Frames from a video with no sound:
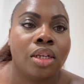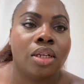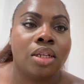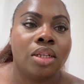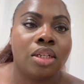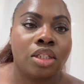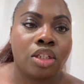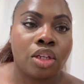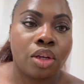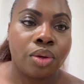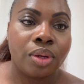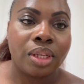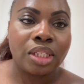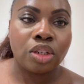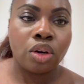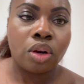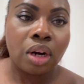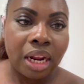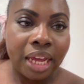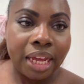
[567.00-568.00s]
So it's
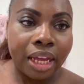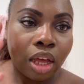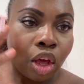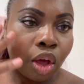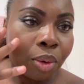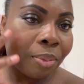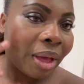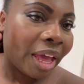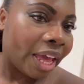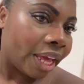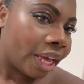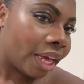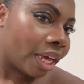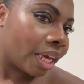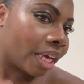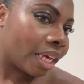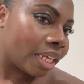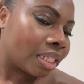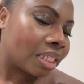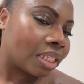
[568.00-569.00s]
not like opaque.
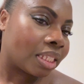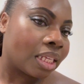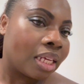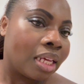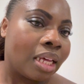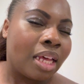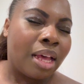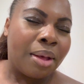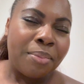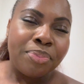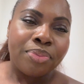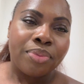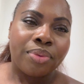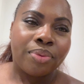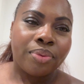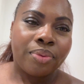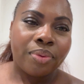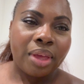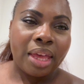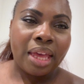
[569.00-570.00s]

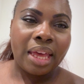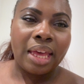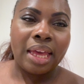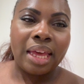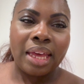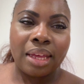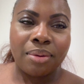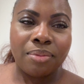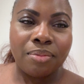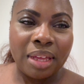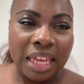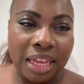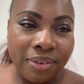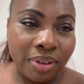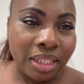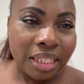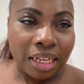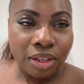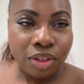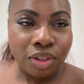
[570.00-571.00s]
It evens
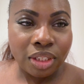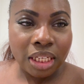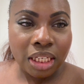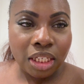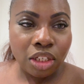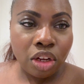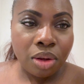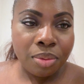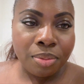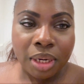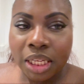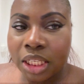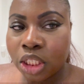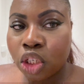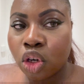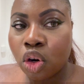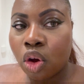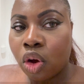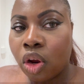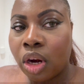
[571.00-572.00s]
out your skin tone, but it's
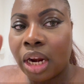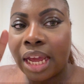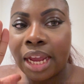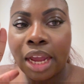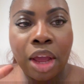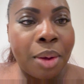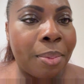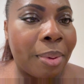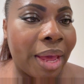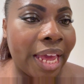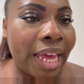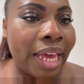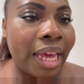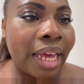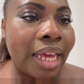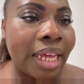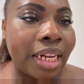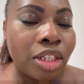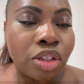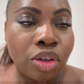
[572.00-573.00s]
not like opaque
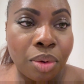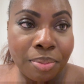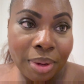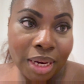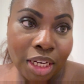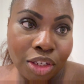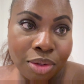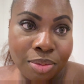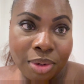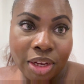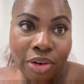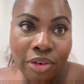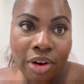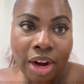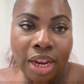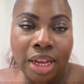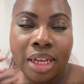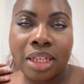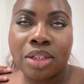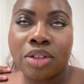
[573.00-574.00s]
and it's not meant to be,
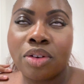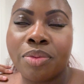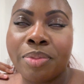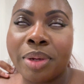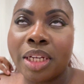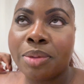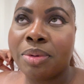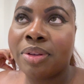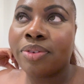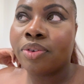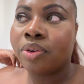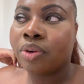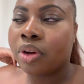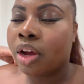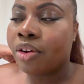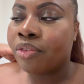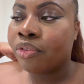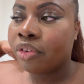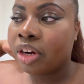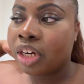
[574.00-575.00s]
right? It's not meant to be full
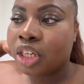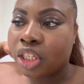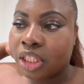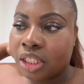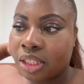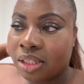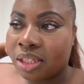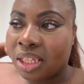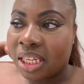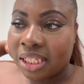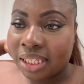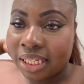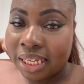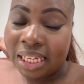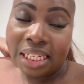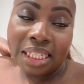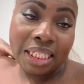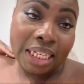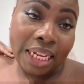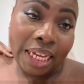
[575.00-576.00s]
coverage, it's a
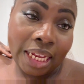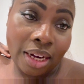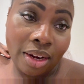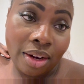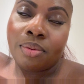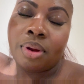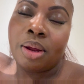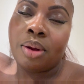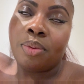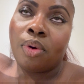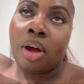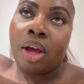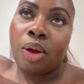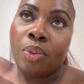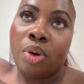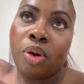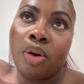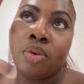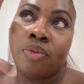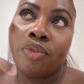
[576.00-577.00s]
skin tint. What I
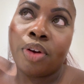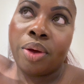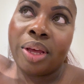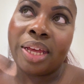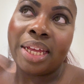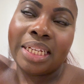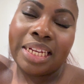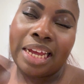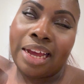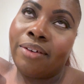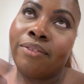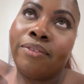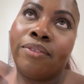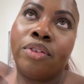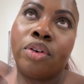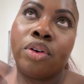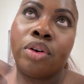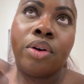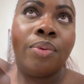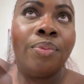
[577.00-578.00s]
will vote it down
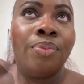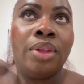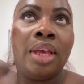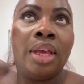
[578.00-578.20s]
for